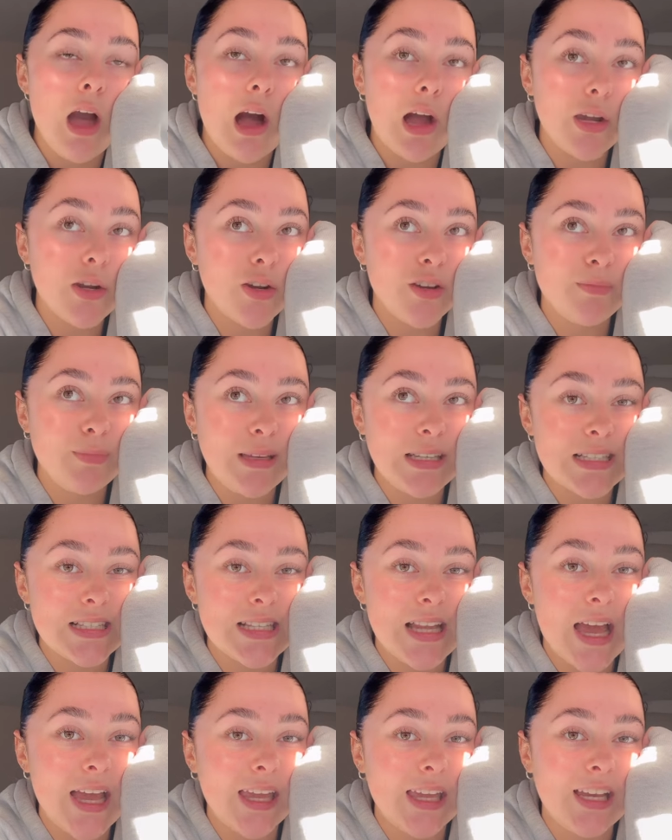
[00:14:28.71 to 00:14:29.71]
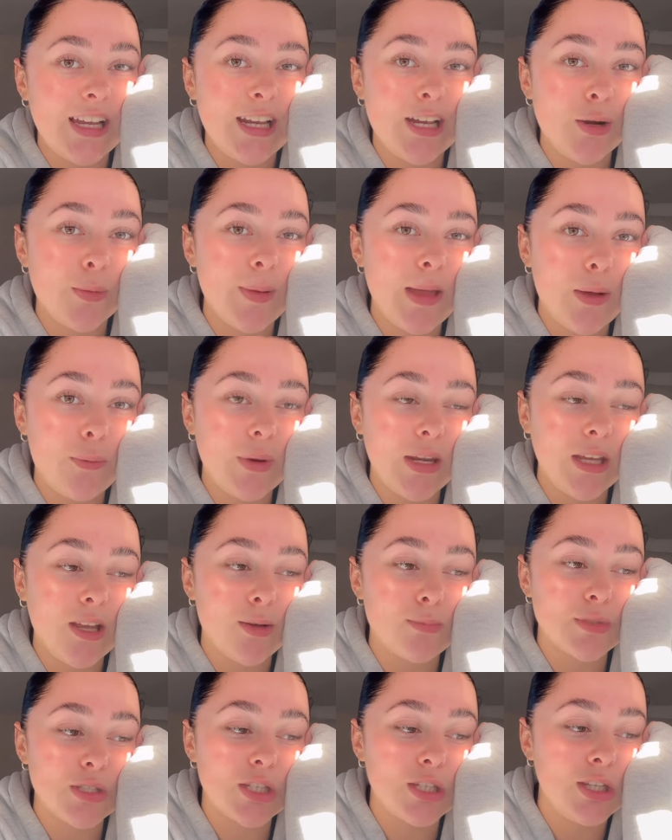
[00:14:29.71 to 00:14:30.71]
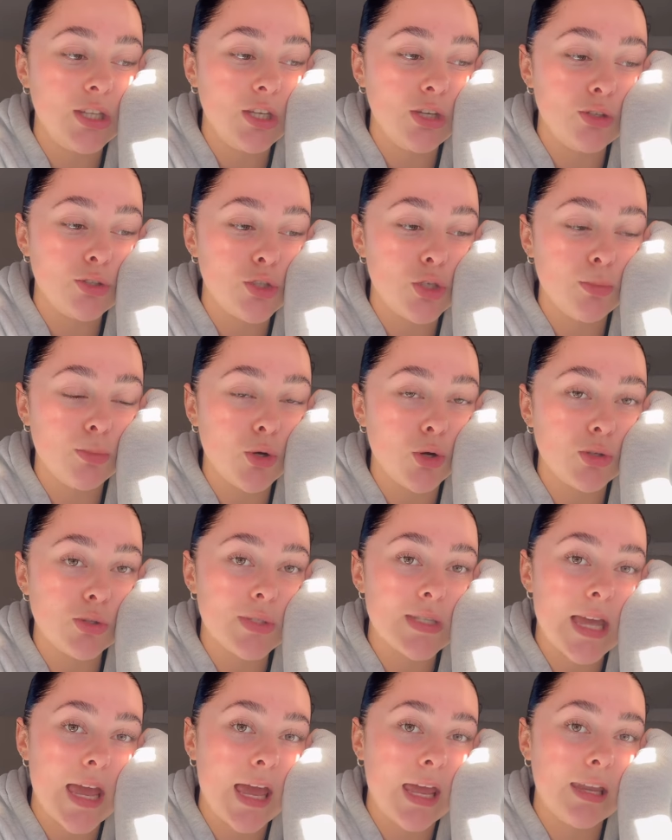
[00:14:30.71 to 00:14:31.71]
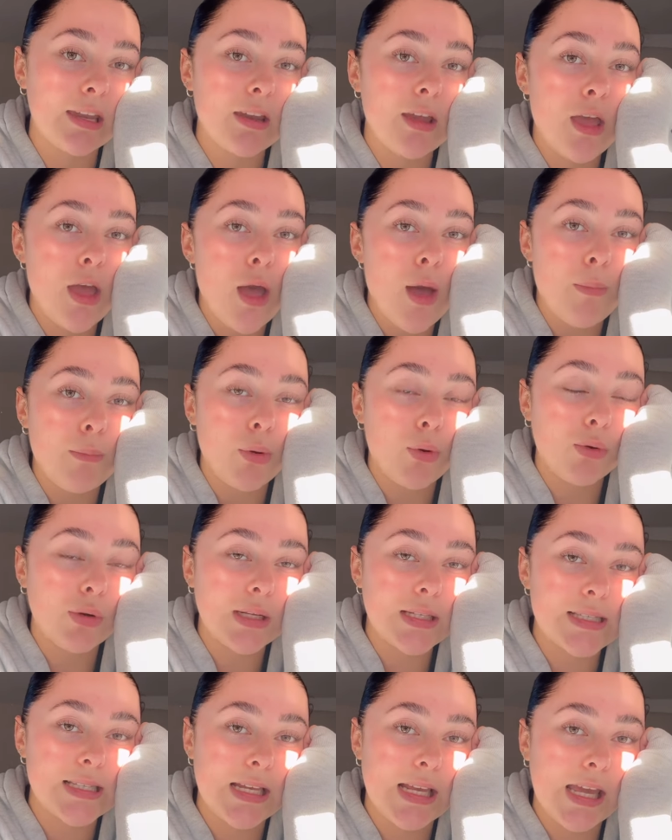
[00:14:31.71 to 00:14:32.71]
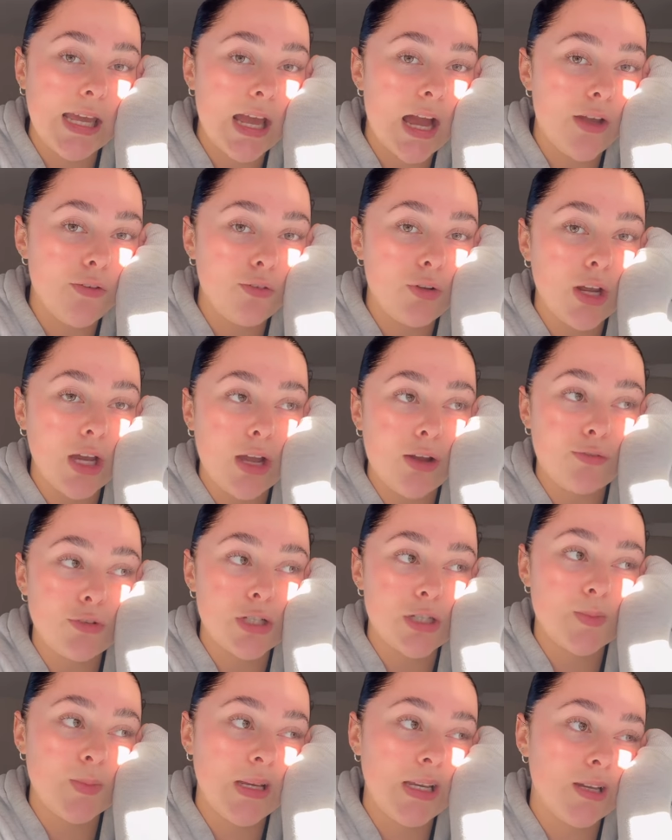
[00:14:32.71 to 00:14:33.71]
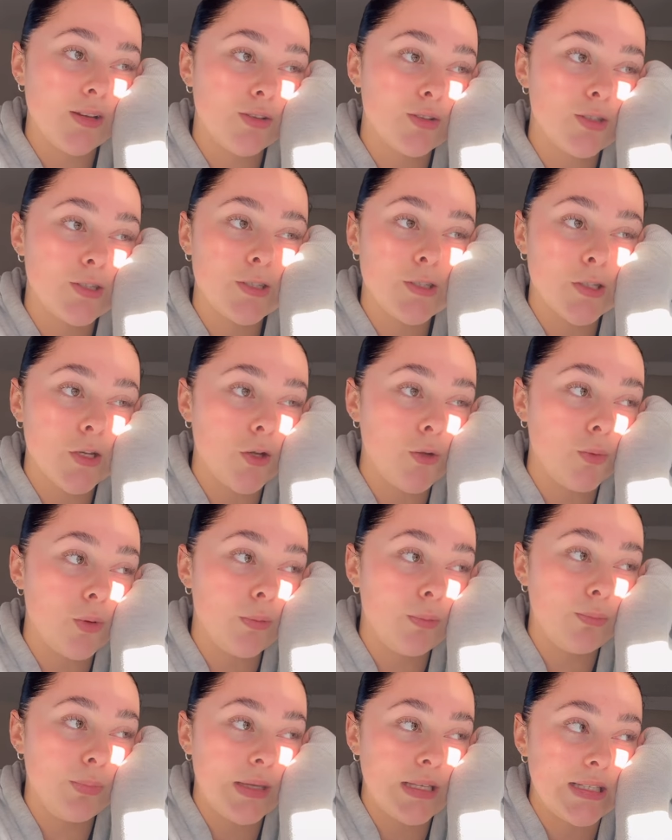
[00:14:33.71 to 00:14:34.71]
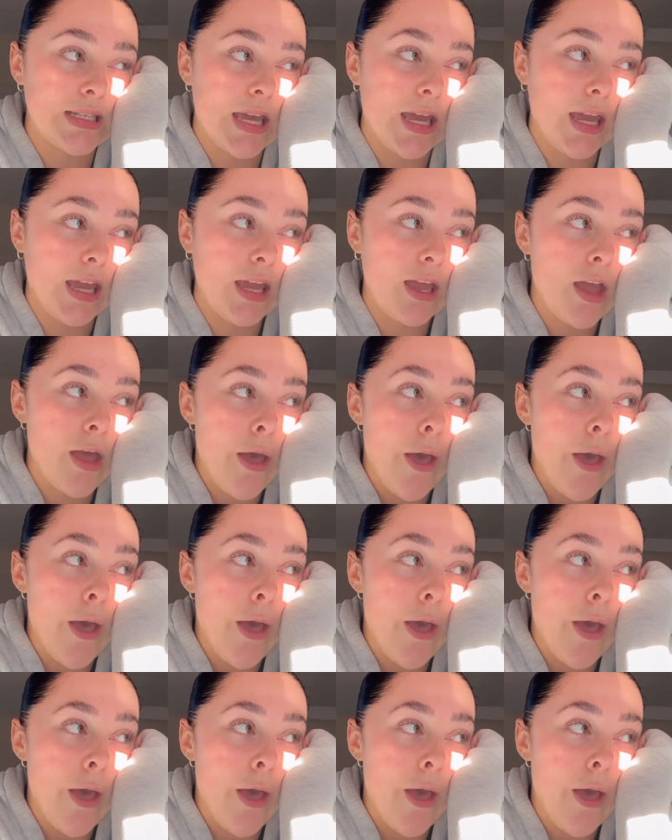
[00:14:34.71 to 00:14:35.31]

I know I've been slacking a little bit when it comes to the YouTube content, but honestly, I feel like I've just been so busy.